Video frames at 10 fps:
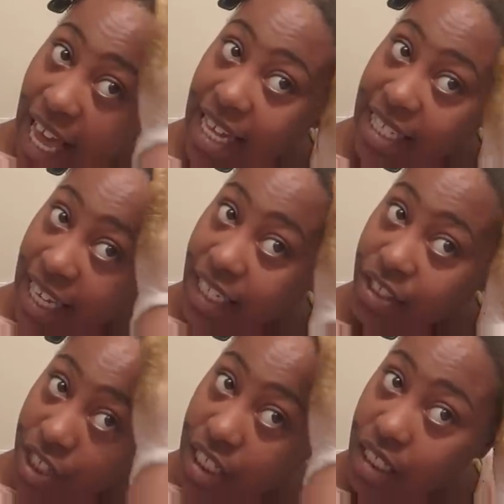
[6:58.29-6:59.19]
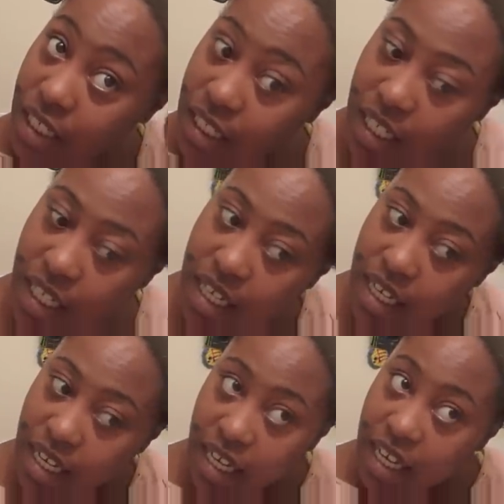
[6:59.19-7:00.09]
last section,
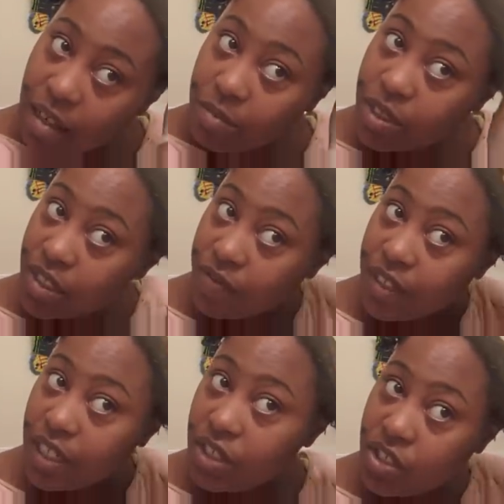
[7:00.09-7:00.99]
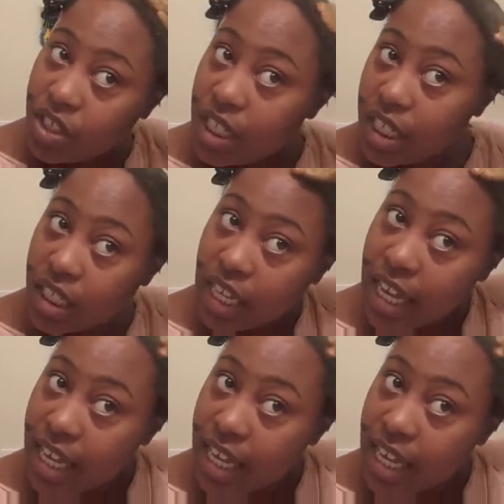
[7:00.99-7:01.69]
and I'm just finishing the